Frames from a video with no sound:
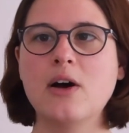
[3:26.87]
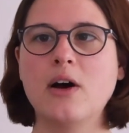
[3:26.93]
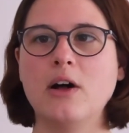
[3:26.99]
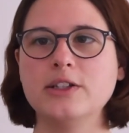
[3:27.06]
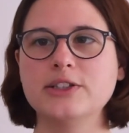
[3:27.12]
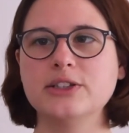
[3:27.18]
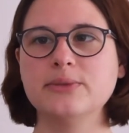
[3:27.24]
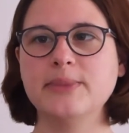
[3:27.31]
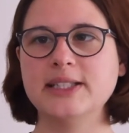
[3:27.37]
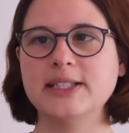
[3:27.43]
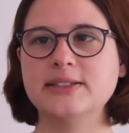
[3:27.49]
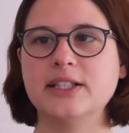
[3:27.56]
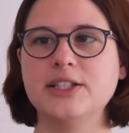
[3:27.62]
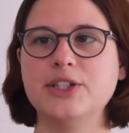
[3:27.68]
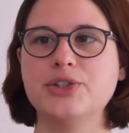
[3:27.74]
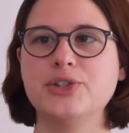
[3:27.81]
also means
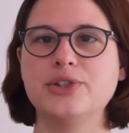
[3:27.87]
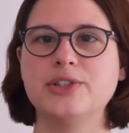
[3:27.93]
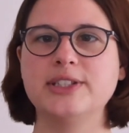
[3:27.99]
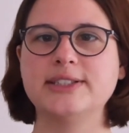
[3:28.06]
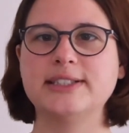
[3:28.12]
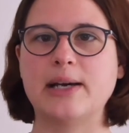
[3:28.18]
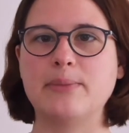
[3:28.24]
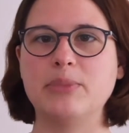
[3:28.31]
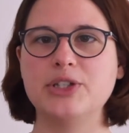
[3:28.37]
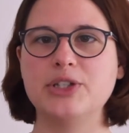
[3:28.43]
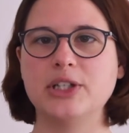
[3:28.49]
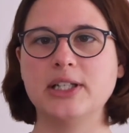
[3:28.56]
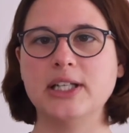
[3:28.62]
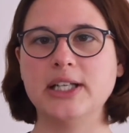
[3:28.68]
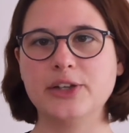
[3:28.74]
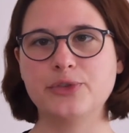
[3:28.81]
that you should establish
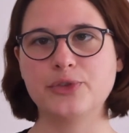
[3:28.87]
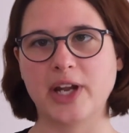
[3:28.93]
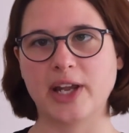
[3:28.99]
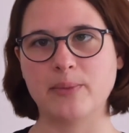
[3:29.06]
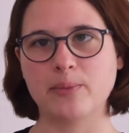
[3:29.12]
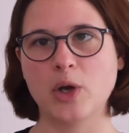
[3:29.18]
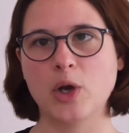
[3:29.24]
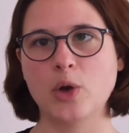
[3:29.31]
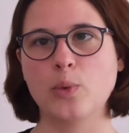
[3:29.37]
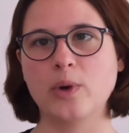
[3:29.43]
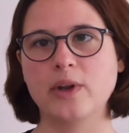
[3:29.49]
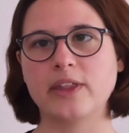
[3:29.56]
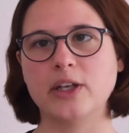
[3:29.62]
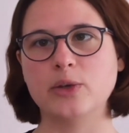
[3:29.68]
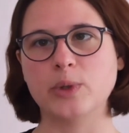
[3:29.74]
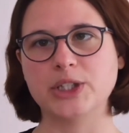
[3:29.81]
a clear frame
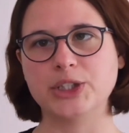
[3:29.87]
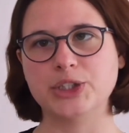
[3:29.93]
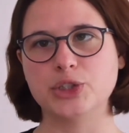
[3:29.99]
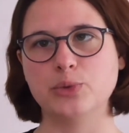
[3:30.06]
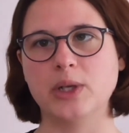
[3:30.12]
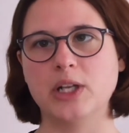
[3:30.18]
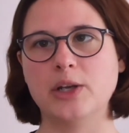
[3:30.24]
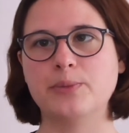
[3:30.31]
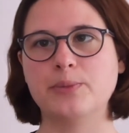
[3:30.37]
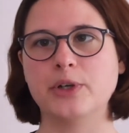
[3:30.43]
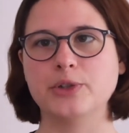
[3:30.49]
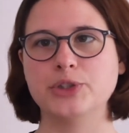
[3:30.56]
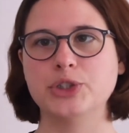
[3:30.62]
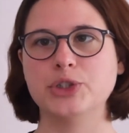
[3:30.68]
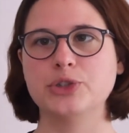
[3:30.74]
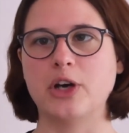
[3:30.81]
within which you will
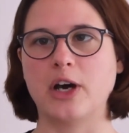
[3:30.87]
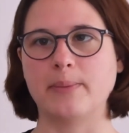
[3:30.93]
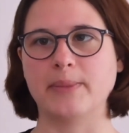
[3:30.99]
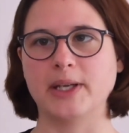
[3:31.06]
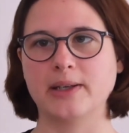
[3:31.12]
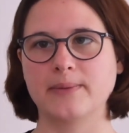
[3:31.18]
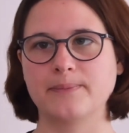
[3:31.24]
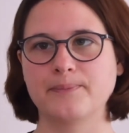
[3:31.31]
approach your topic.